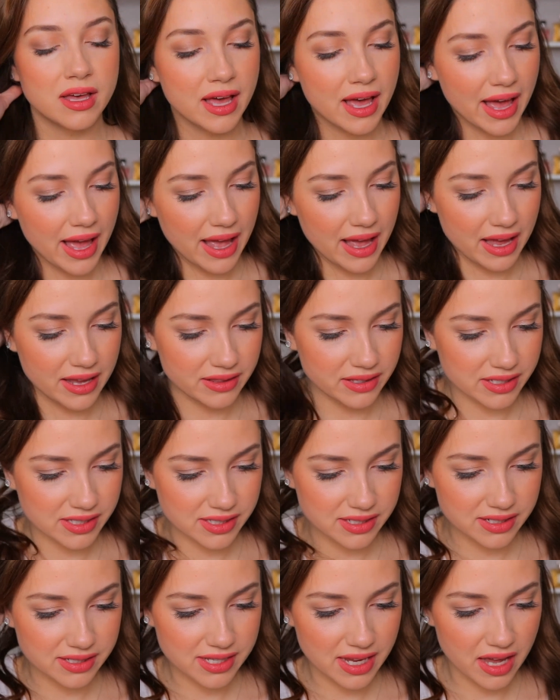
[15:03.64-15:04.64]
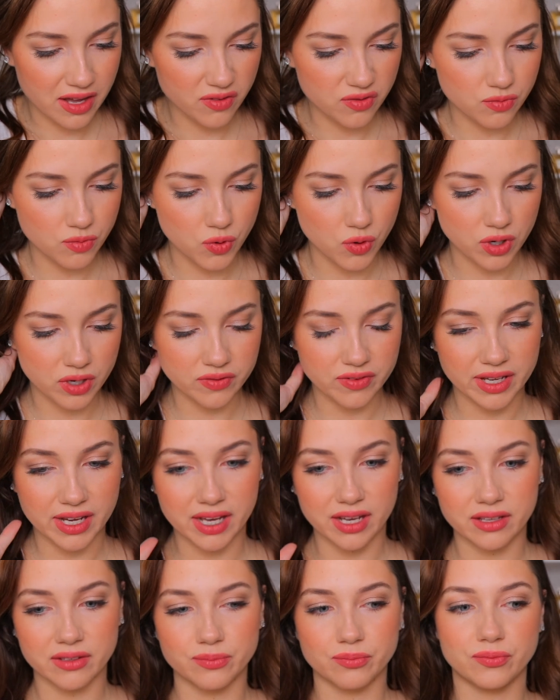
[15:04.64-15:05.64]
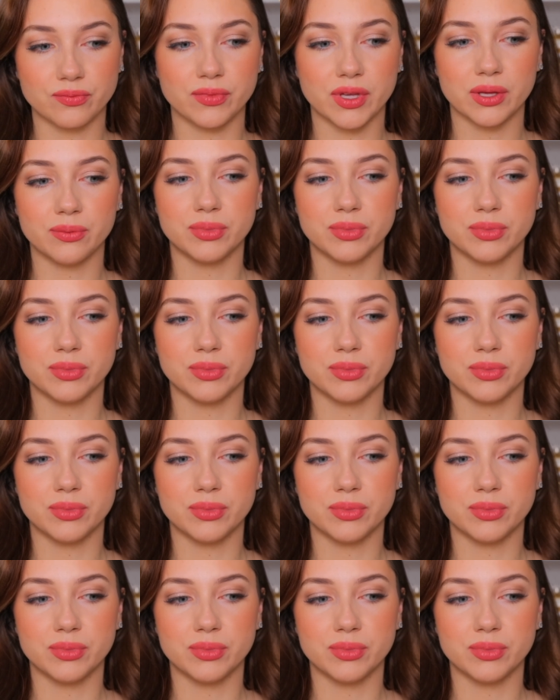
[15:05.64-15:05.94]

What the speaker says: And this does have more of like a